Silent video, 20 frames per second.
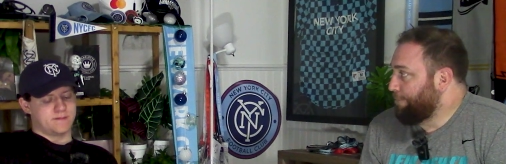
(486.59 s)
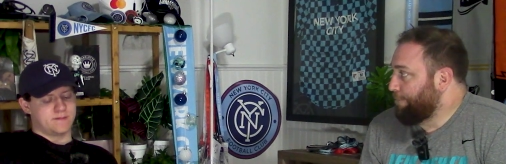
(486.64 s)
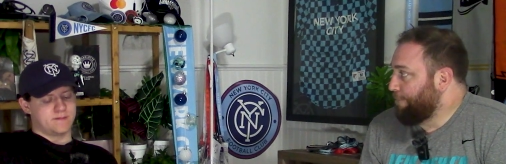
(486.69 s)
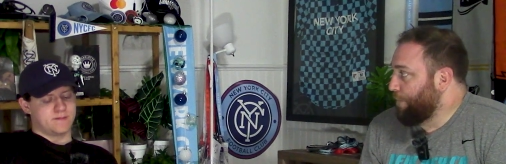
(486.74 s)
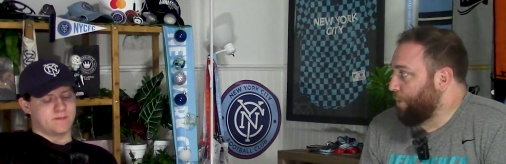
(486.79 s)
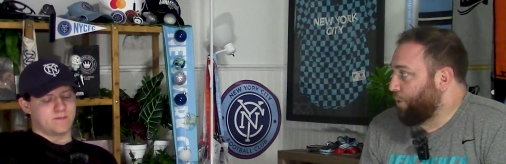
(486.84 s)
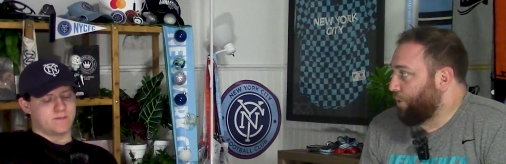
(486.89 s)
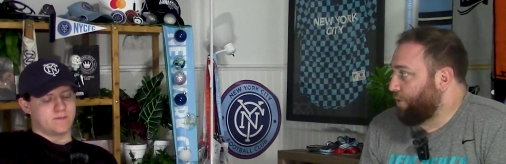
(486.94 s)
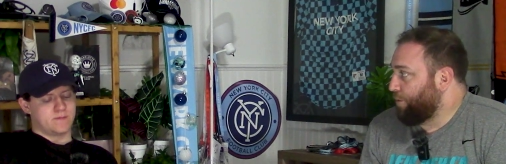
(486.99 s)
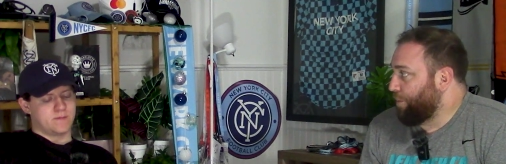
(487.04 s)

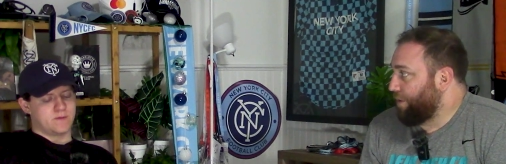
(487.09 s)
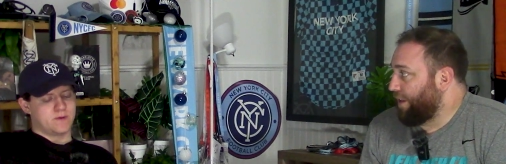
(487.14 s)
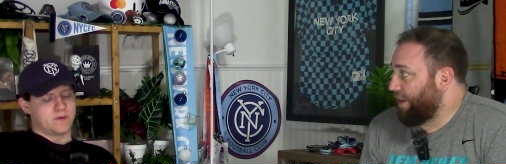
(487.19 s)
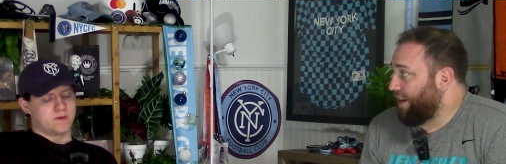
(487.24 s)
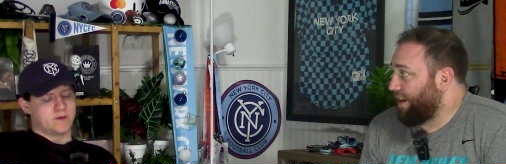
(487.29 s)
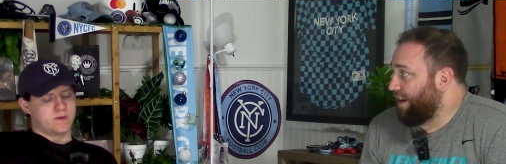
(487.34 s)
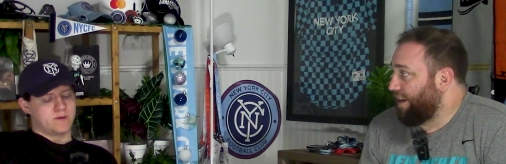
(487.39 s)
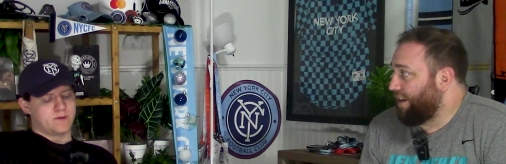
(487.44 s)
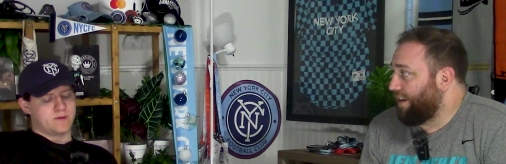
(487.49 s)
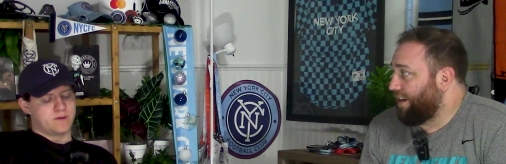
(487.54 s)
Speaker 1: Ultimately,
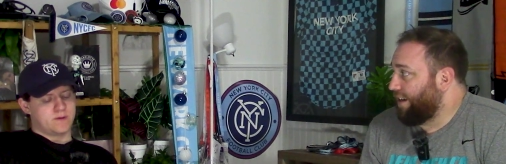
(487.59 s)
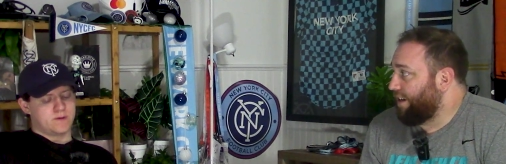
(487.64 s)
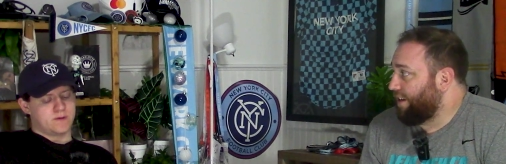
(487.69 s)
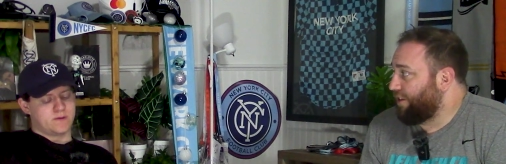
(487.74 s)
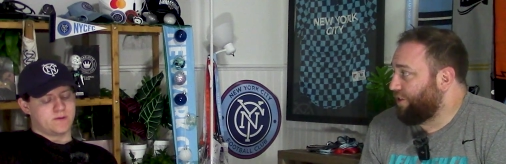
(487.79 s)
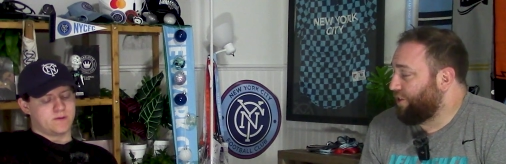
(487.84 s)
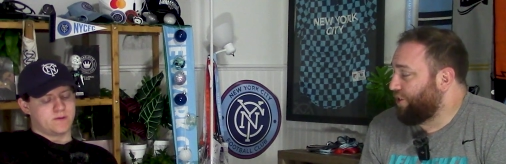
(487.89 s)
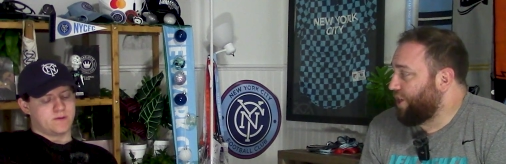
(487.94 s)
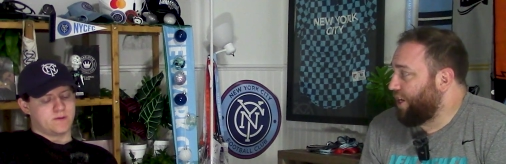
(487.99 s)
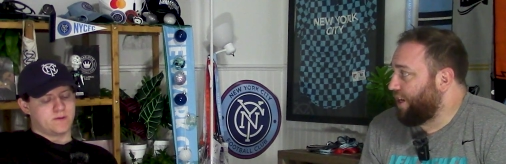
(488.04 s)
kind of got to
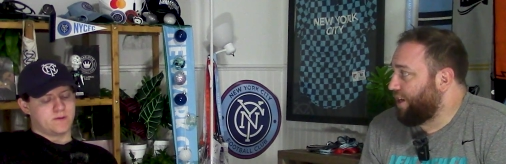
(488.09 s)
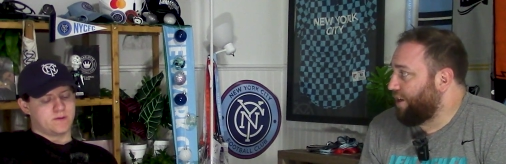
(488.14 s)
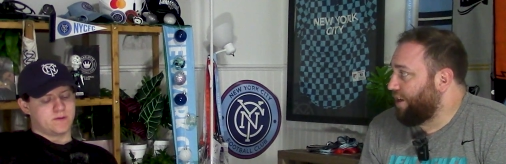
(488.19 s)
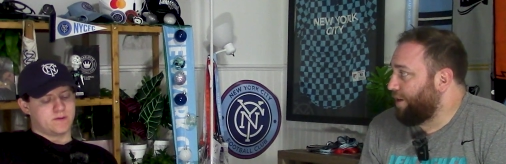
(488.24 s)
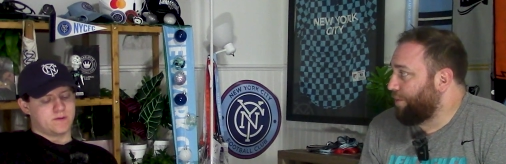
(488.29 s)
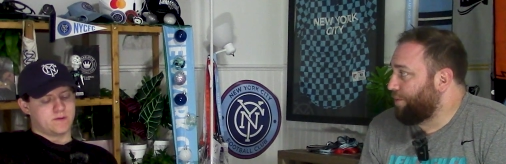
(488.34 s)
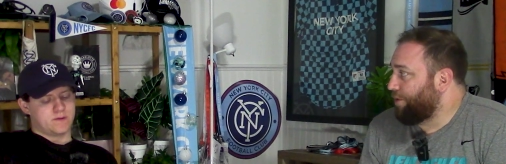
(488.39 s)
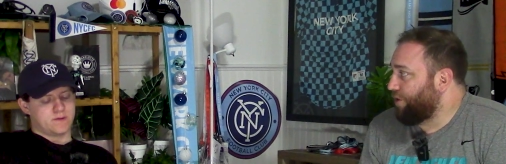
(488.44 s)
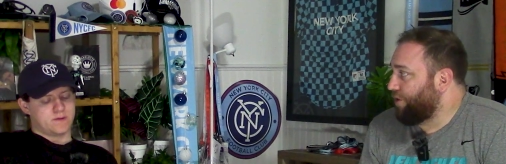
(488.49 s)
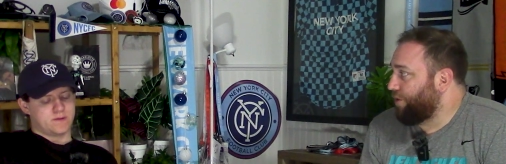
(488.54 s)
chalk it
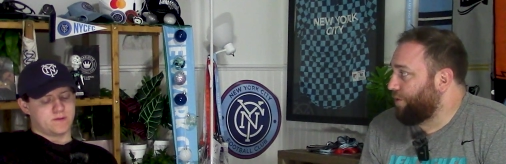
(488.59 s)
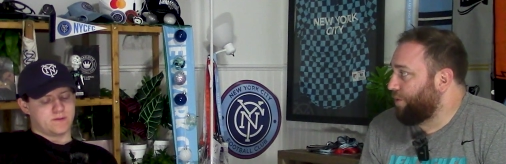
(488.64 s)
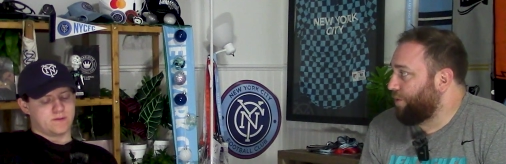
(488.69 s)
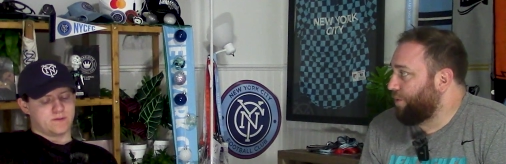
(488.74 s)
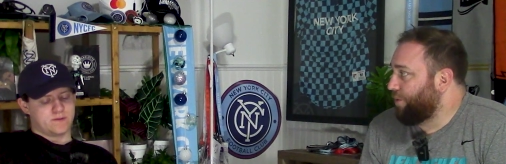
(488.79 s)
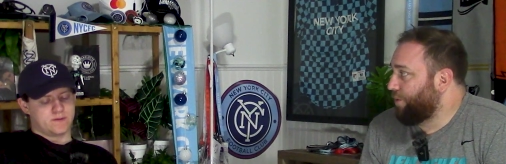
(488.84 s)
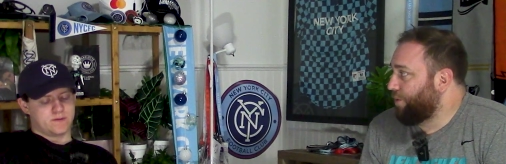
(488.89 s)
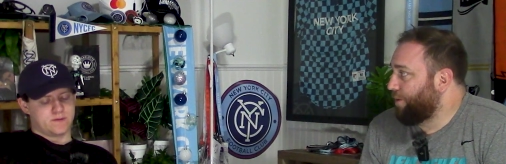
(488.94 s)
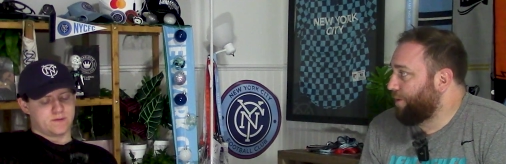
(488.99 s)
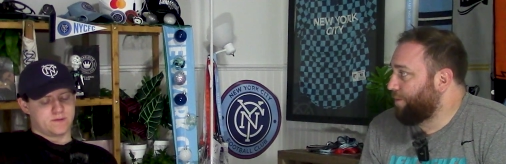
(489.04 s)
up to